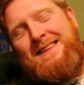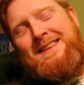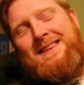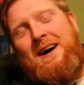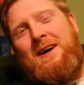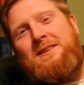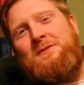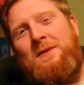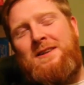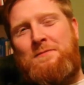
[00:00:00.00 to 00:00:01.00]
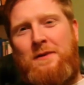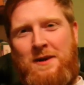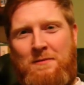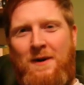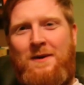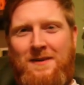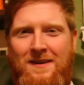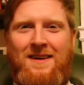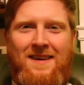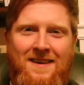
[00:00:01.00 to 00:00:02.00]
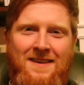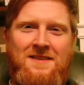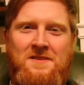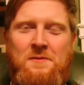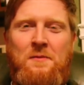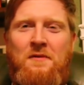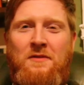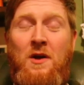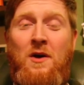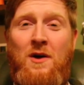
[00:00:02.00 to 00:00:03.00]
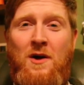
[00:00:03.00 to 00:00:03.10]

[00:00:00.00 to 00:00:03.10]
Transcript: Now I just want to speak about some of the